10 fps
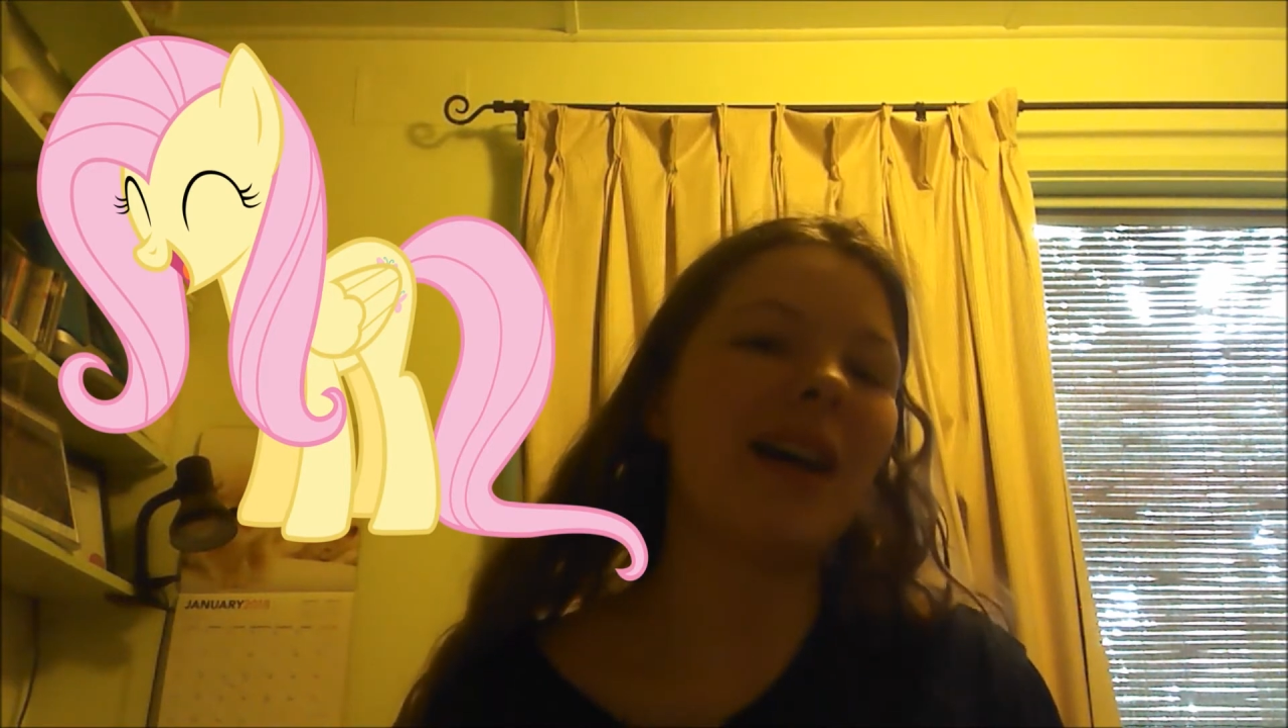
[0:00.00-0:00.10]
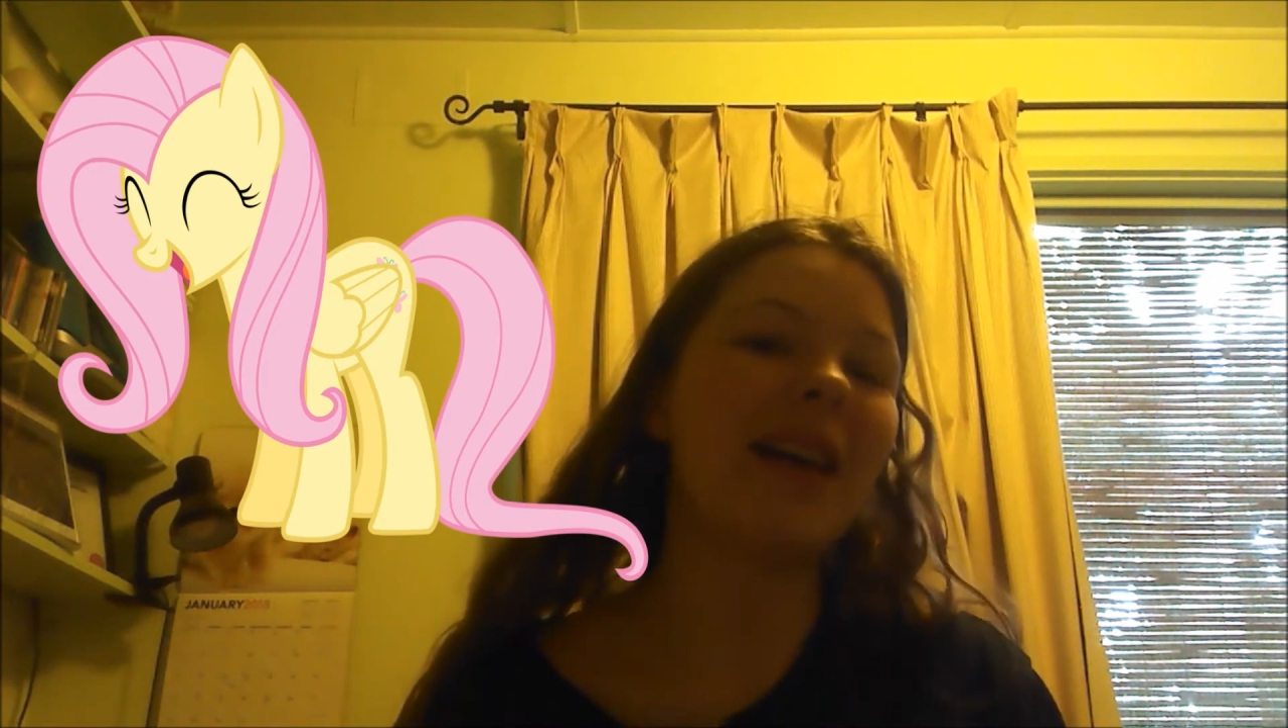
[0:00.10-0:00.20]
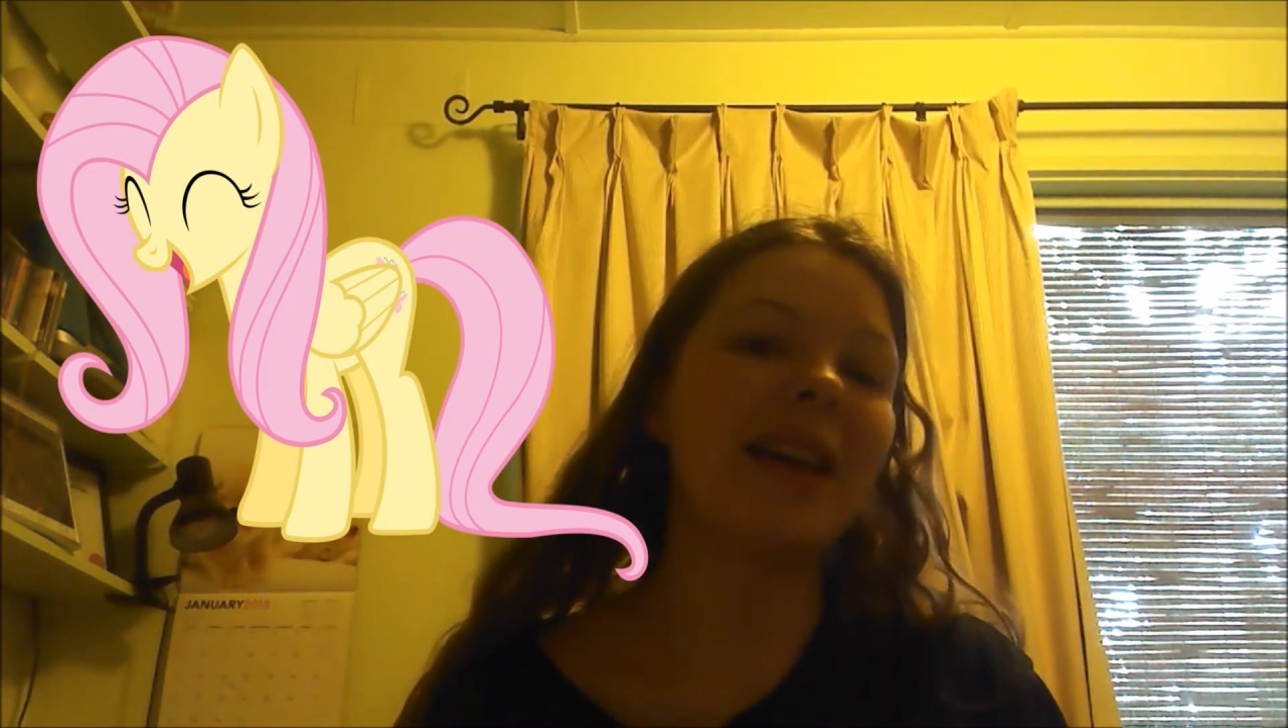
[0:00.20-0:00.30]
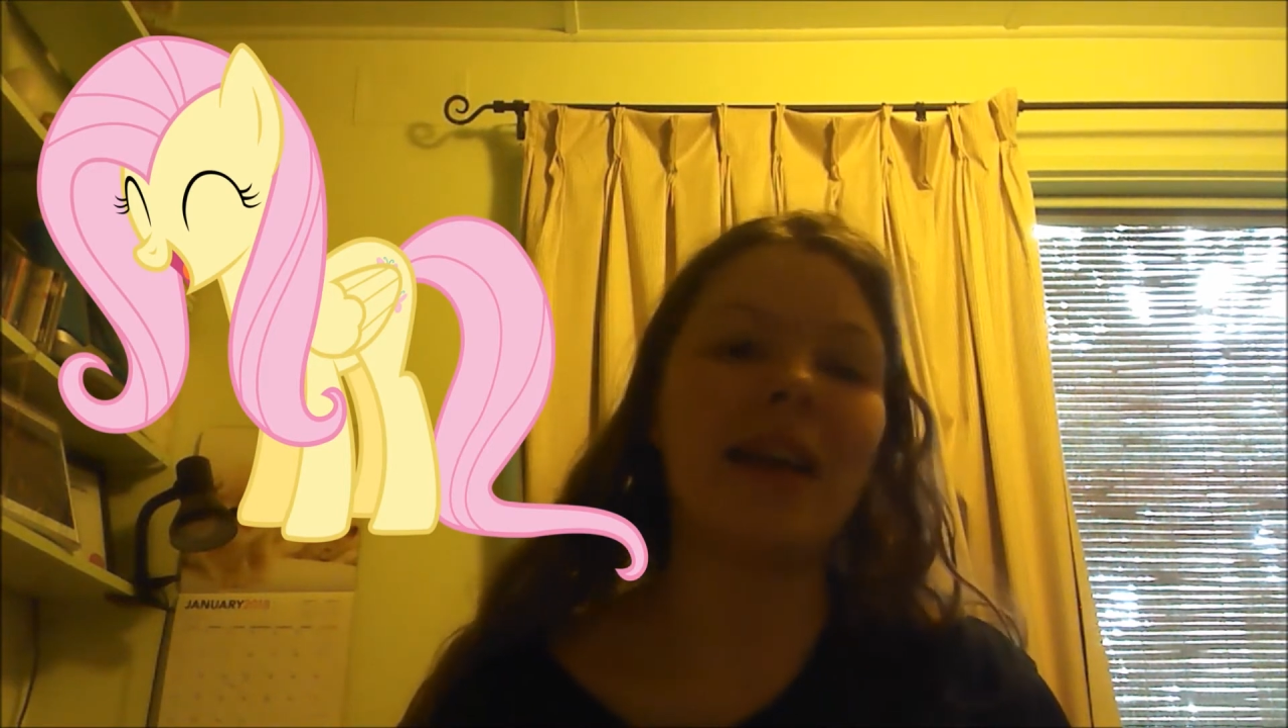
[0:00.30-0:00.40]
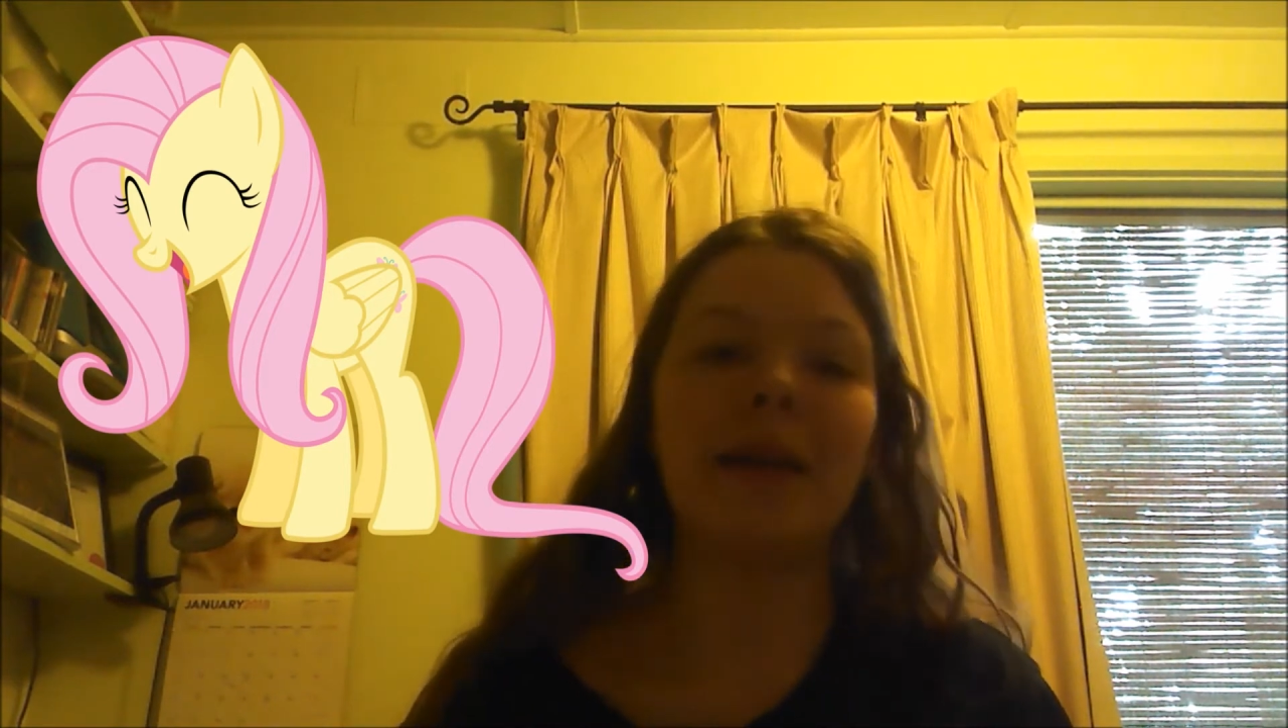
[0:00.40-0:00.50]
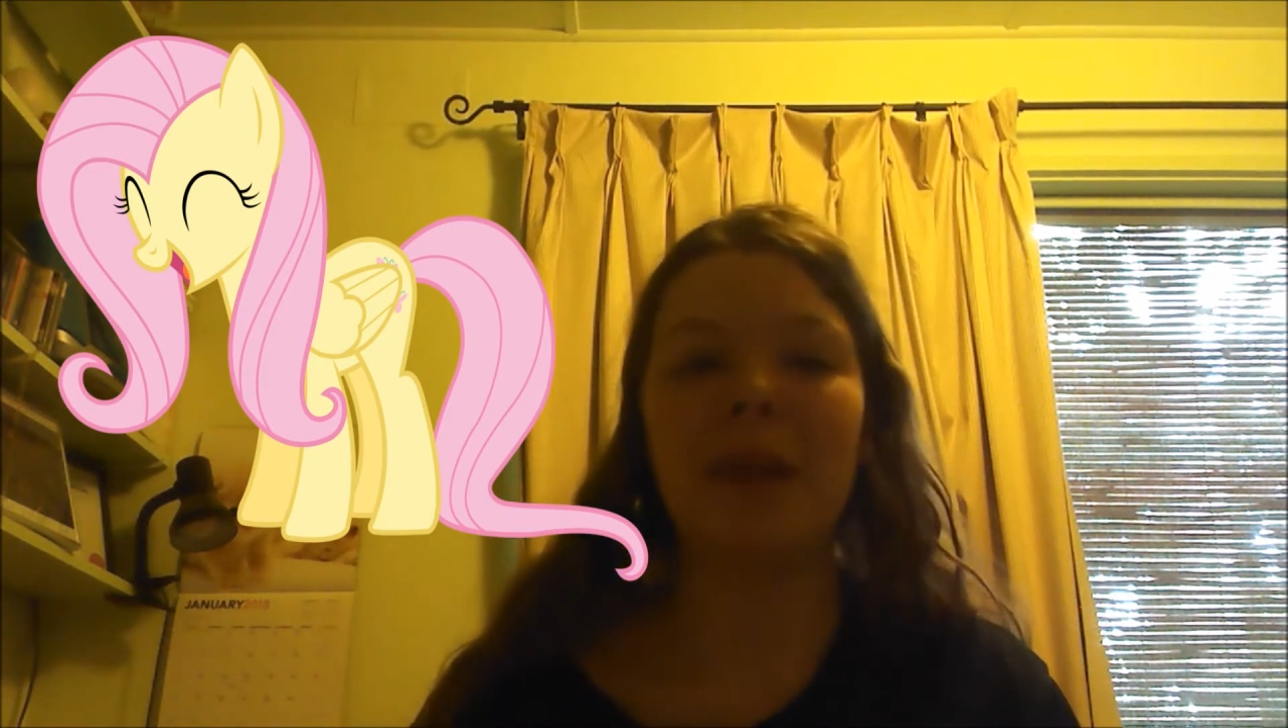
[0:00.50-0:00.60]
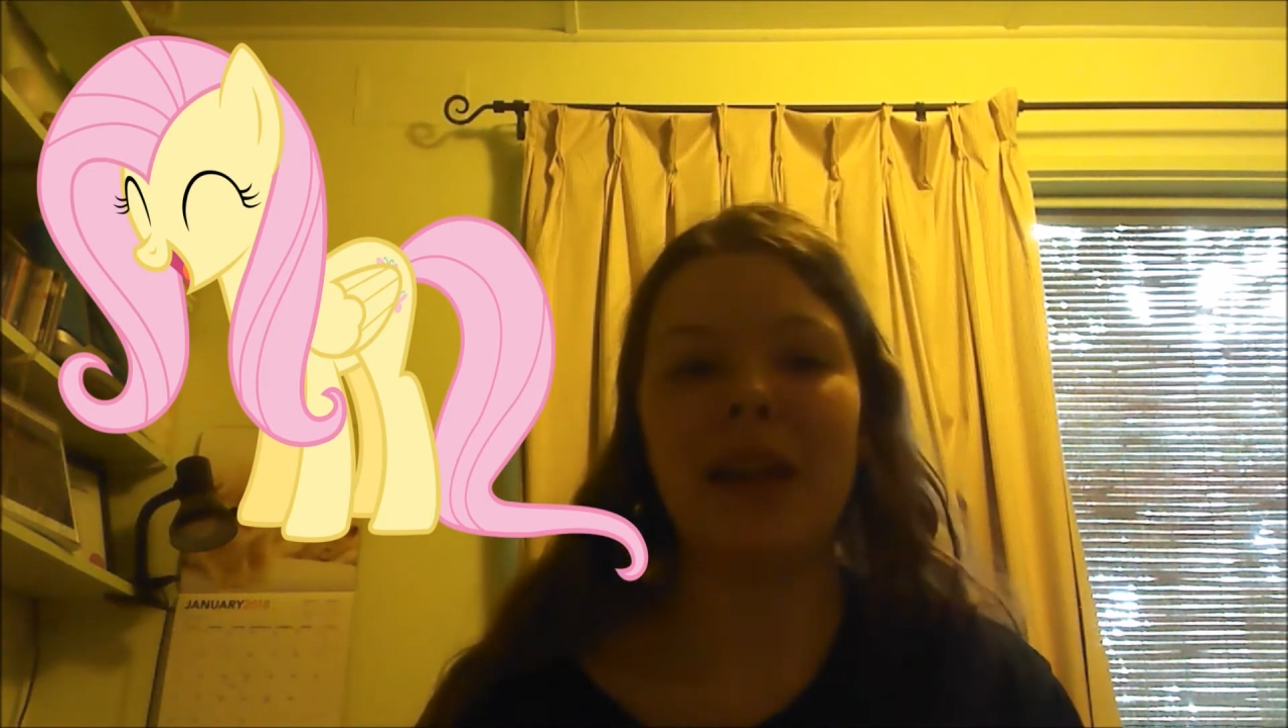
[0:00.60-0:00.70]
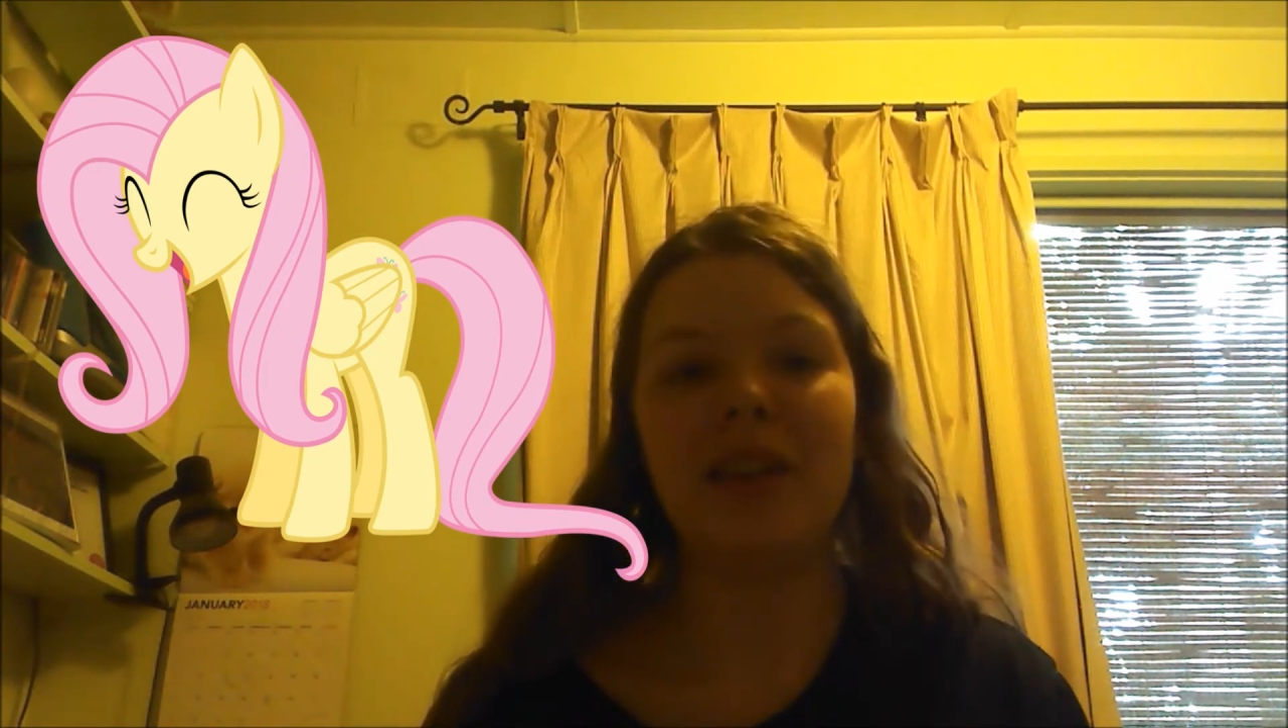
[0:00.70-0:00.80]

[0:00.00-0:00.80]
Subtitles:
I am